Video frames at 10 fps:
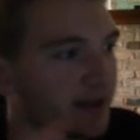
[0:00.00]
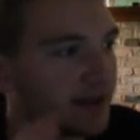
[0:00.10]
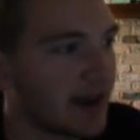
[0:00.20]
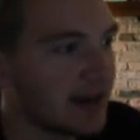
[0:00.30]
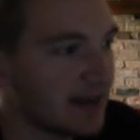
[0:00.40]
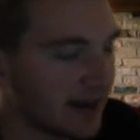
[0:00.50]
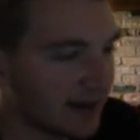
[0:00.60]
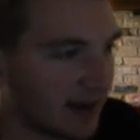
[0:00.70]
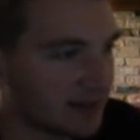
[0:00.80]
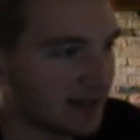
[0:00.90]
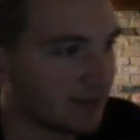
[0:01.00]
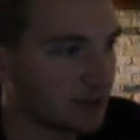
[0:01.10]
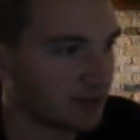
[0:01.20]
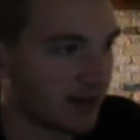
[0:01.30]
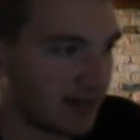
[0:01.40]
99 contact
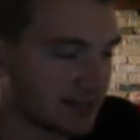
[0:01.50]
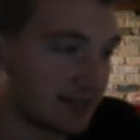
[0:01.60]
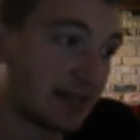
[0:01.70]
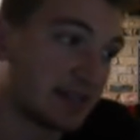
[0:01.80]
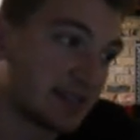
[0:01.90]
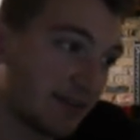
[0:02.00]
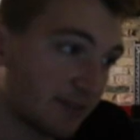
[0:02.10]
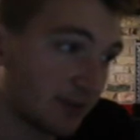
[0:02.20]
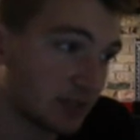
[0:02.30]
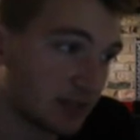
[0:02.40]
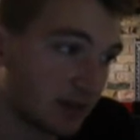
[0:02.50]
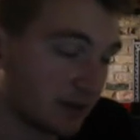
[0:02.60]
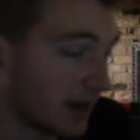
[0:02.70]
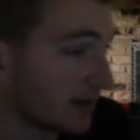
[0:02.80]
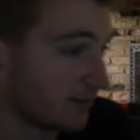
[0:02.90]
versus righties, 97 versus or
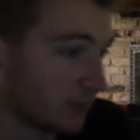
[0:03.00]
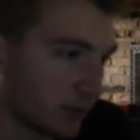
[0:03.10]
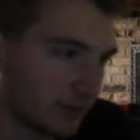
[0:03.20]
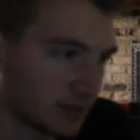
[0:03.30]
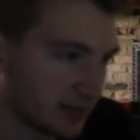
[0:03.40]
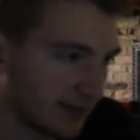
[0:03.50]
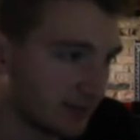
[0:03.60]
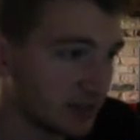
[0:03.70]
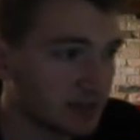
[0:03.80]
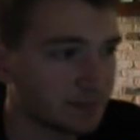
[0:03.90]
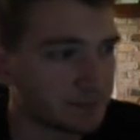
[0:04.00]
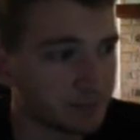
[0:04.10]
94 versus lefties.